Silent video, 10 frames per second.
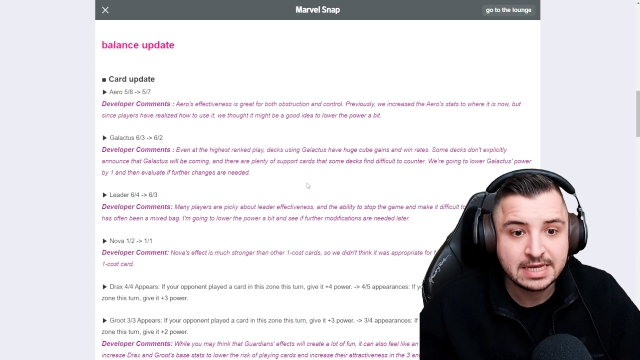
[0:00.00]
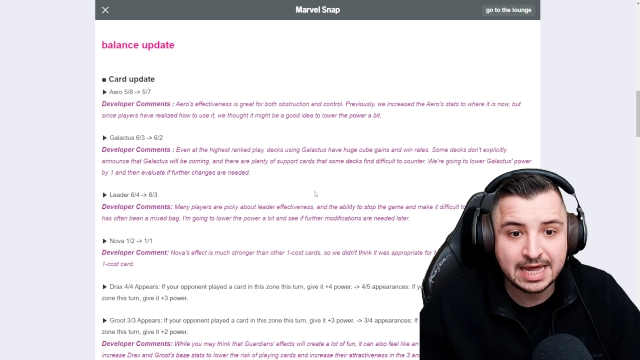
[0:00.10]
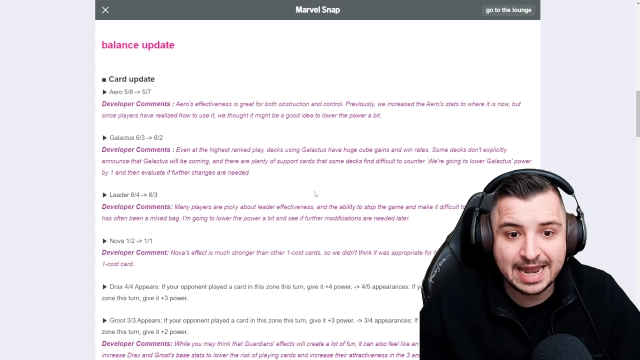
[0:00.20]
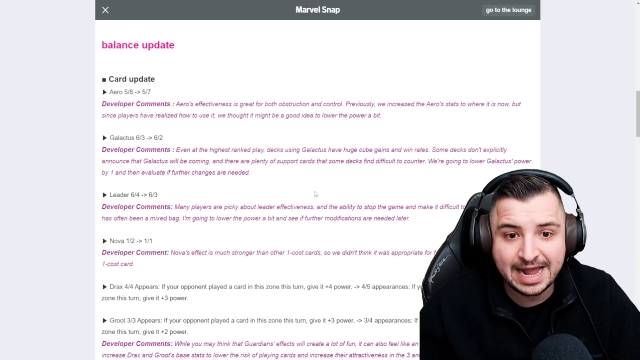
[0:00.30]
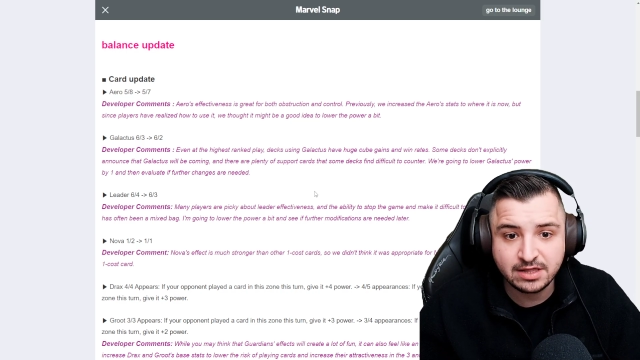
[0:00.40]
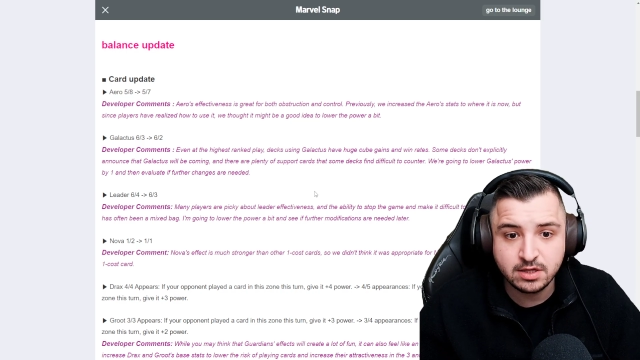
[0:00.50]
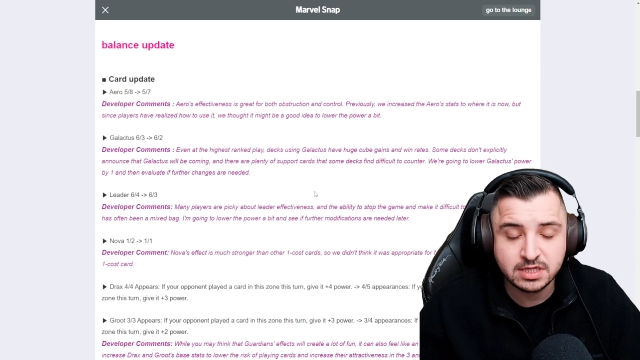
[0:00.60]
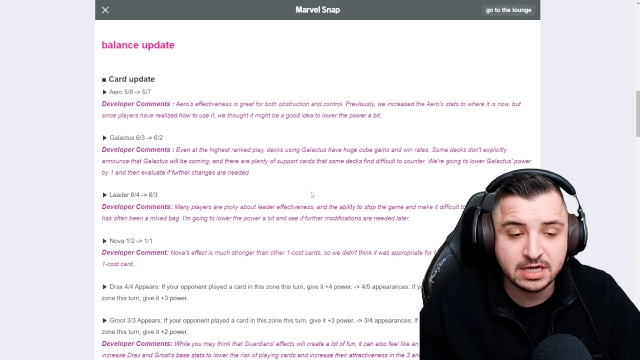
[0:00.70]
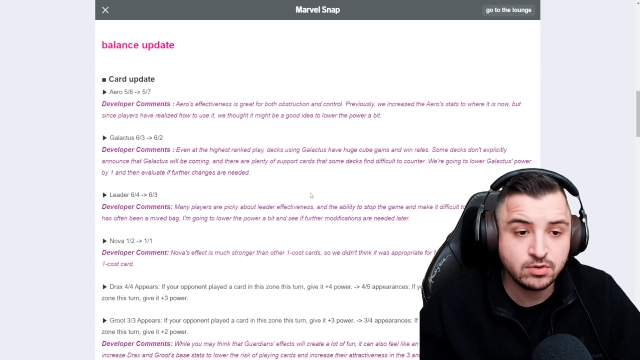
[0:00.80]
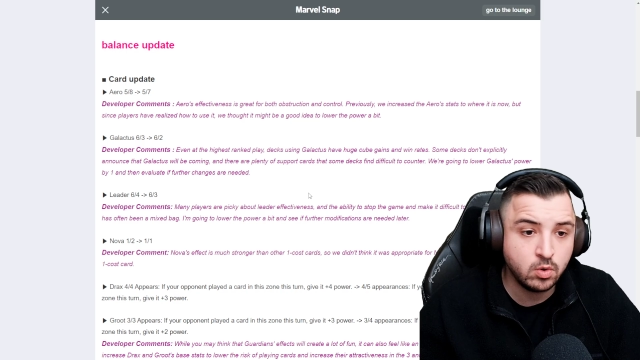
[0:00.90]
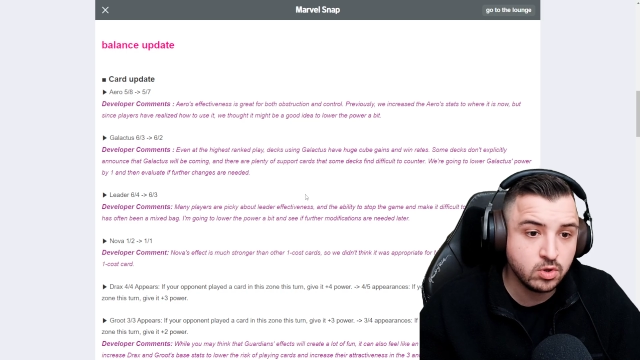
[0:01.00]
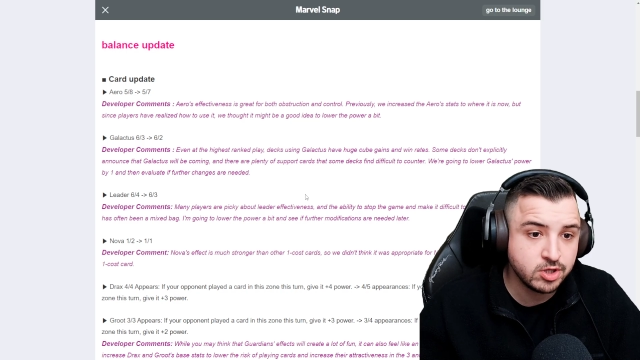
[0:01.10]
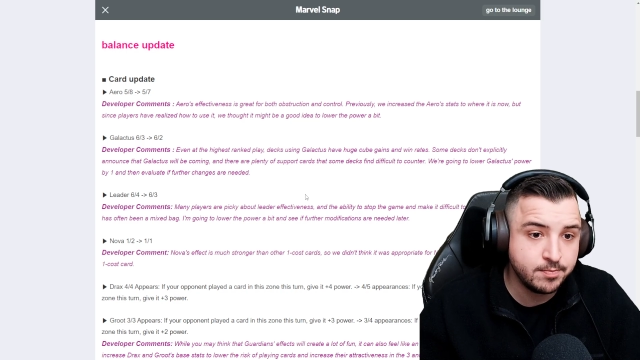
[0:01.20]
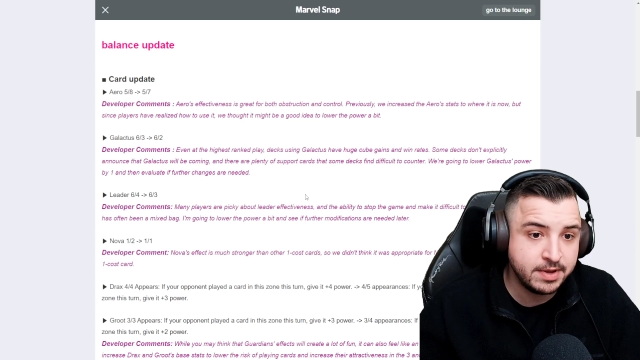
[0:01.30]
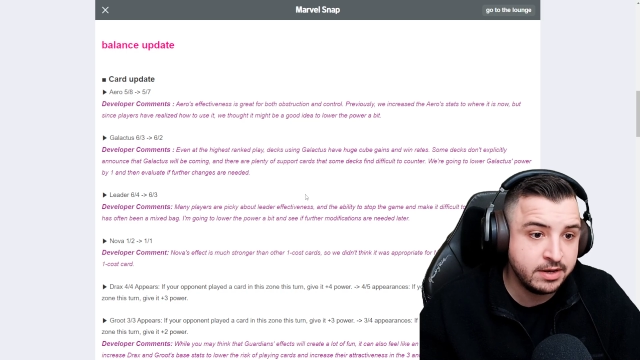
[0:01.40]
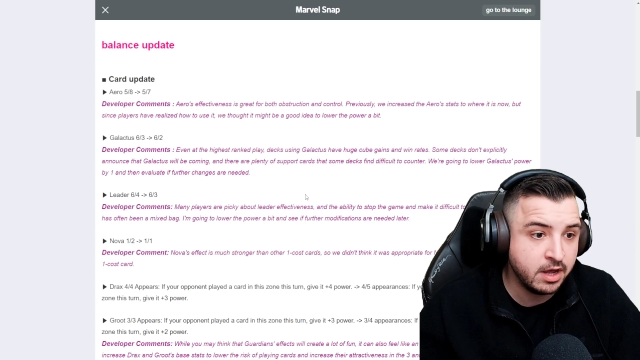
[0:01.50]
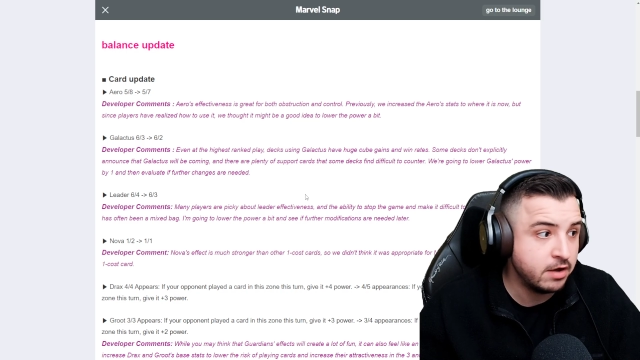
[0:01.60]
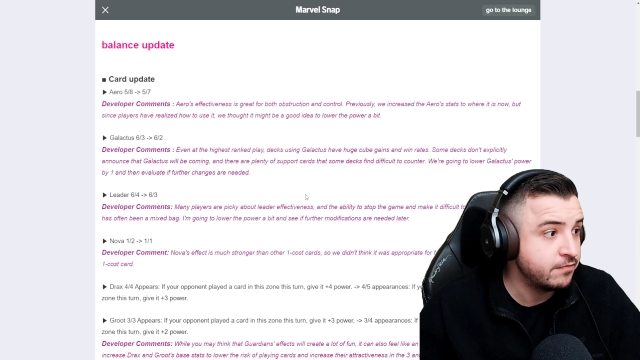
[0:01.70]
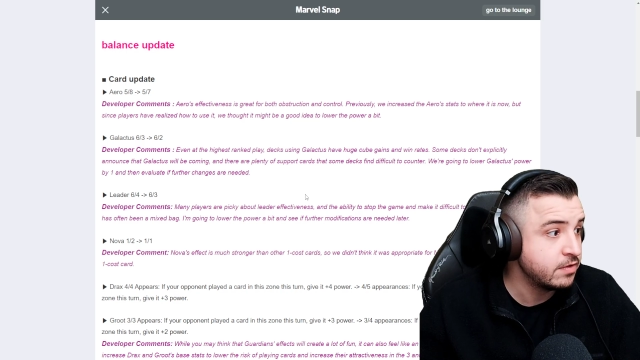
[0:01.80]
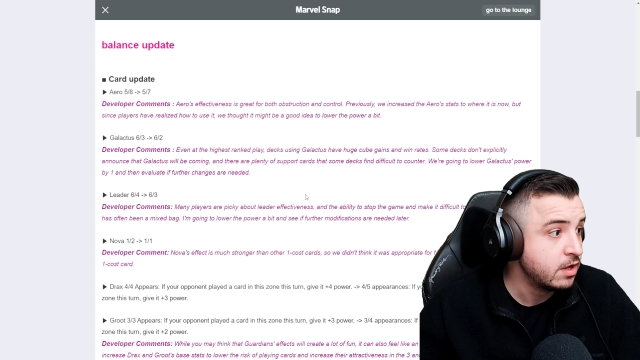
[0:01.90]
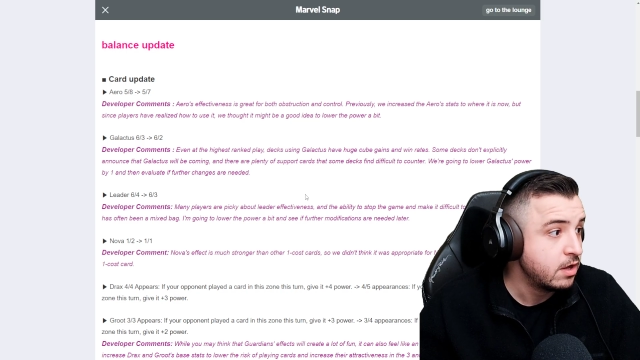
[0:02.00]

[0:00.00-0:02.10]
Galactus has also been nerfed,